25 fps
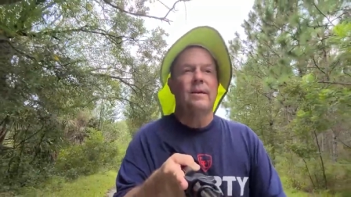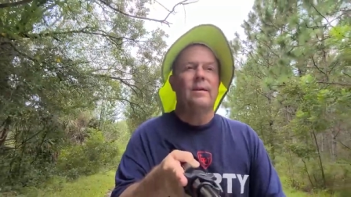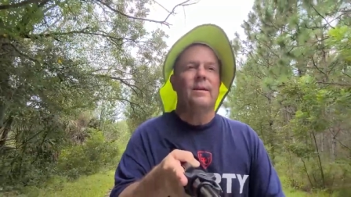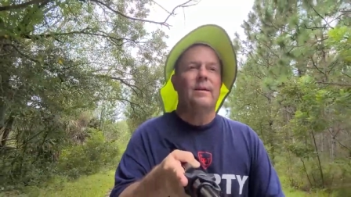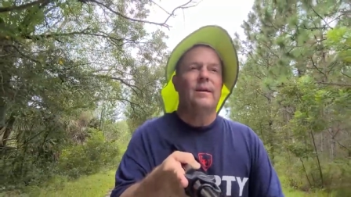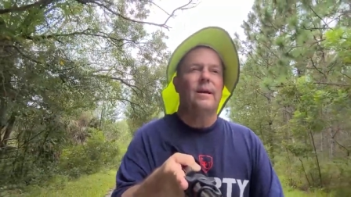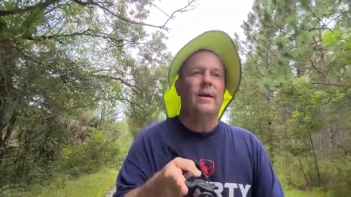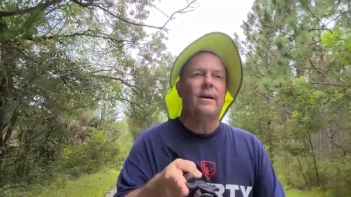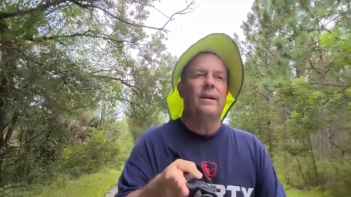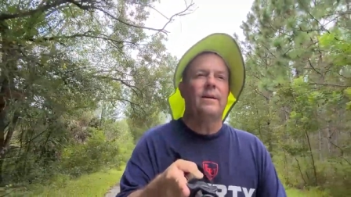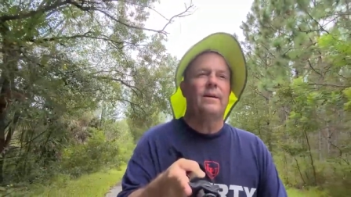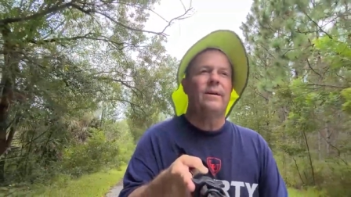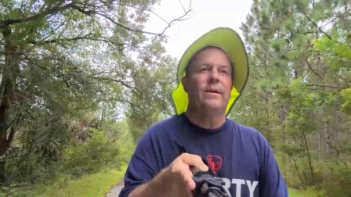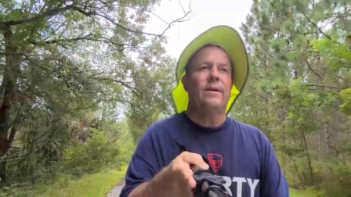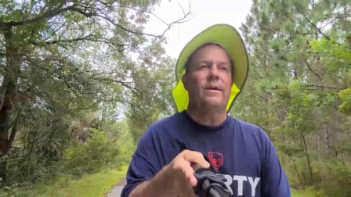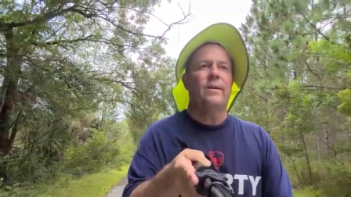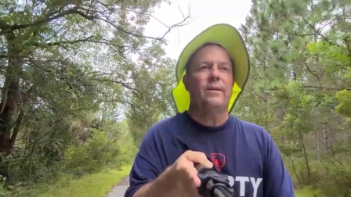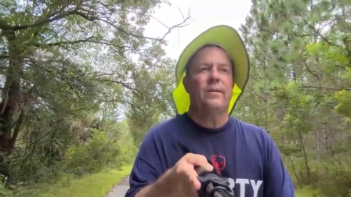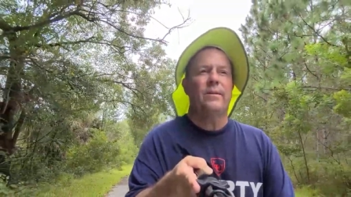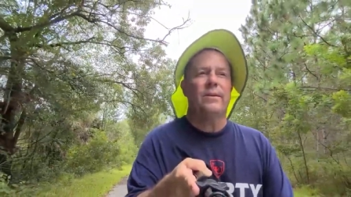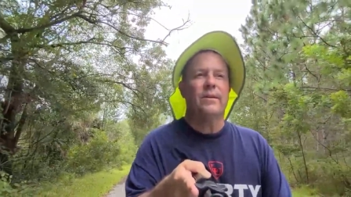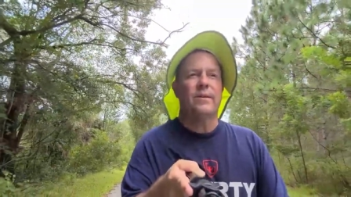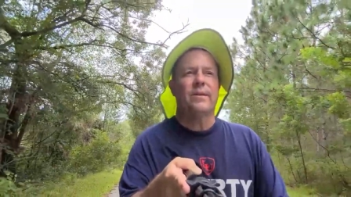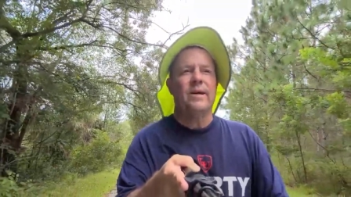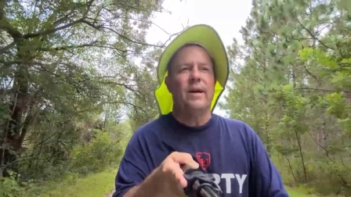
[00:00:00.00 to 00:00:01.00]
I hear
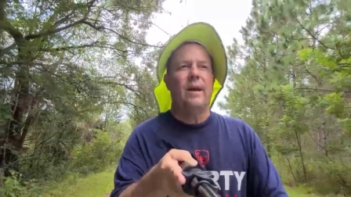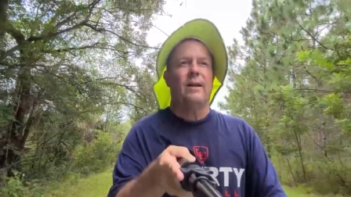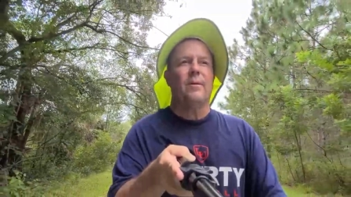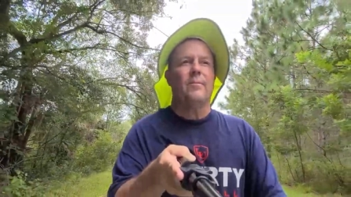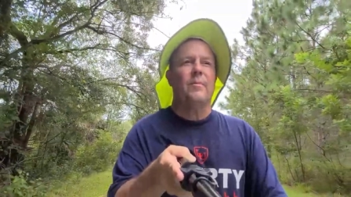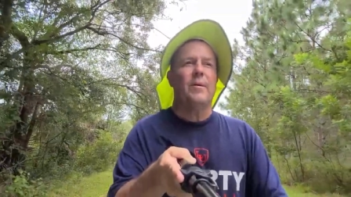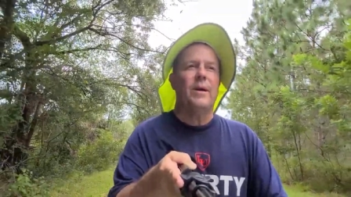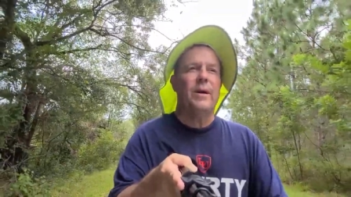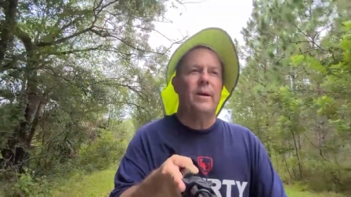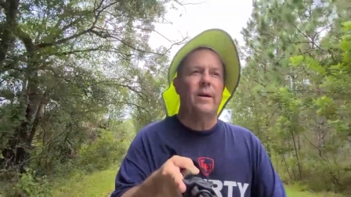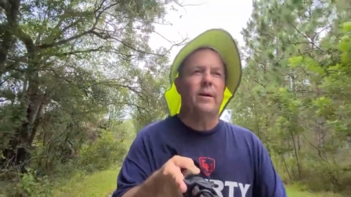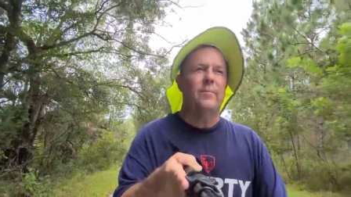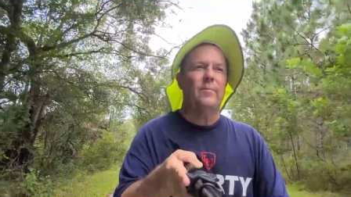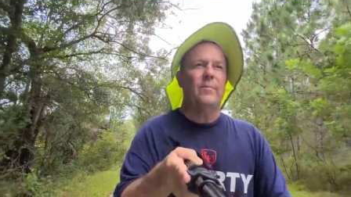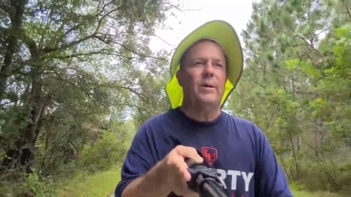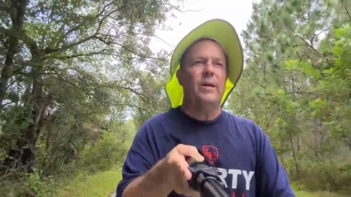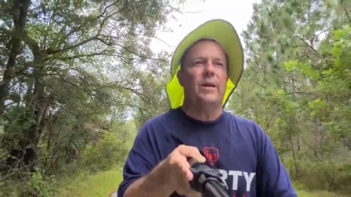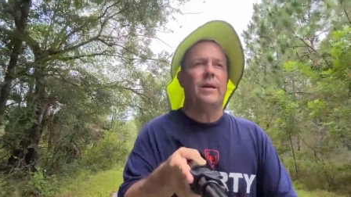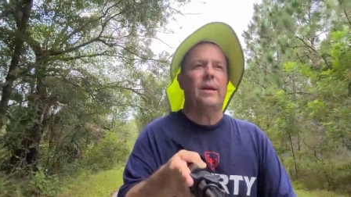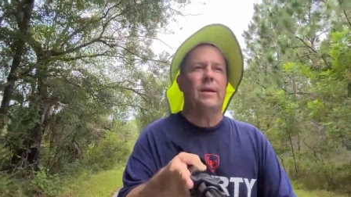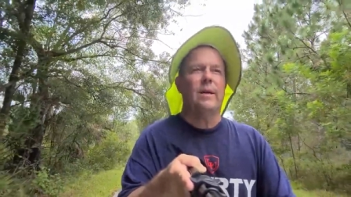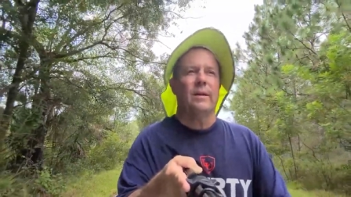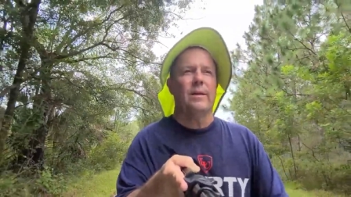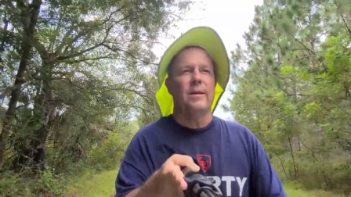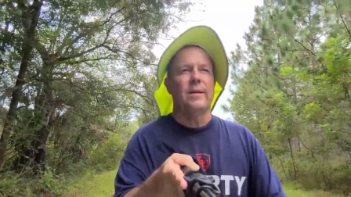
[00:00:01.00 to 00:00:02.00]
the Taliban are
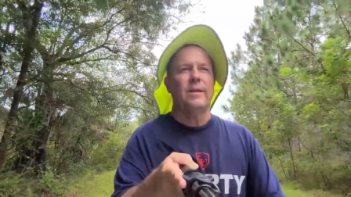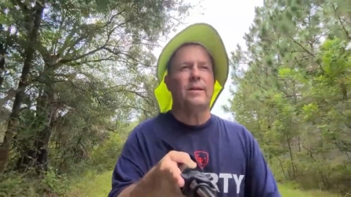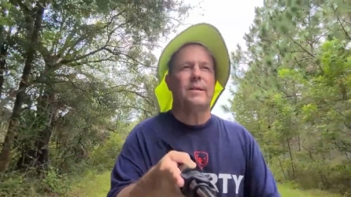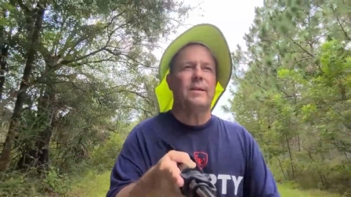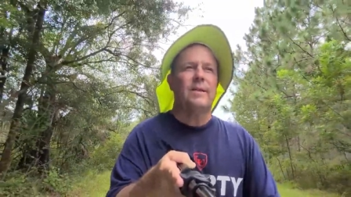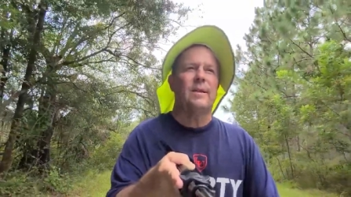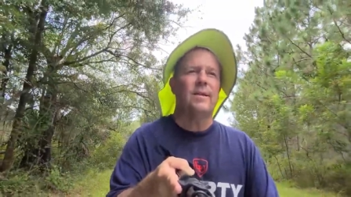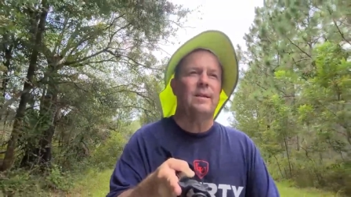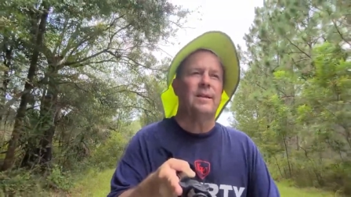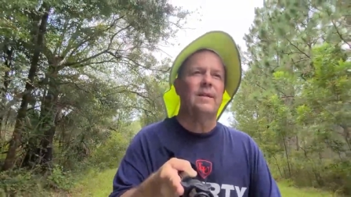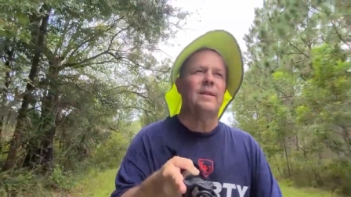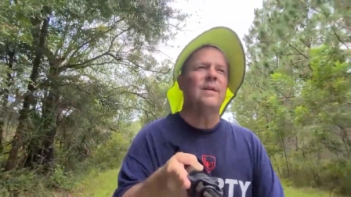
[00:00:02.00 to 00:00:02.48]
making lists